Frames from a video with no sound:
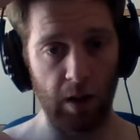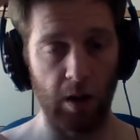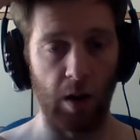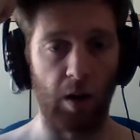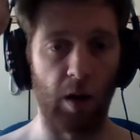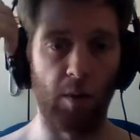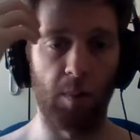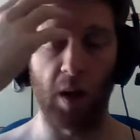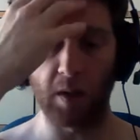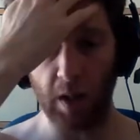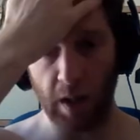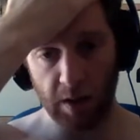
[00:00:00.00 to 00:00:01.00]
You know, another
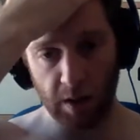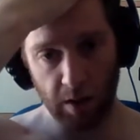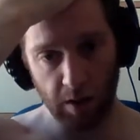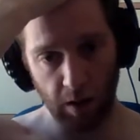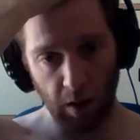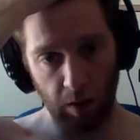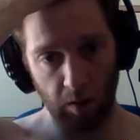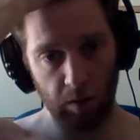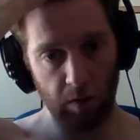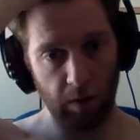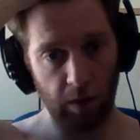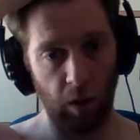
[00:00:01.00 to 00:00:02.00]
blood test? You know,
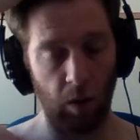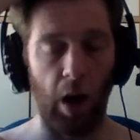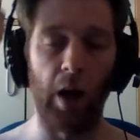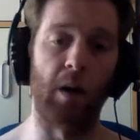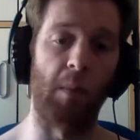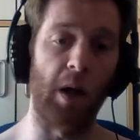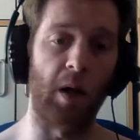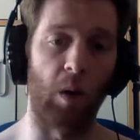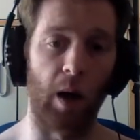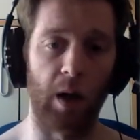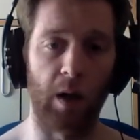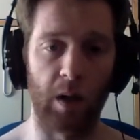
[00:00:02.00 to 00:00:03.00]
I don't like them
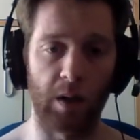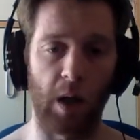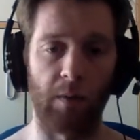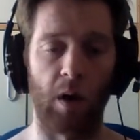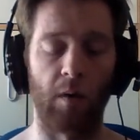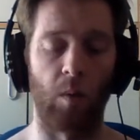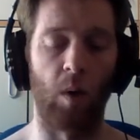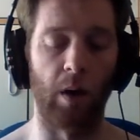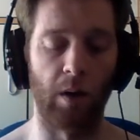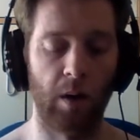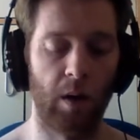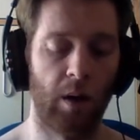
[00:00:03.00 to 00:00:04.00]
anyway, and to have another one.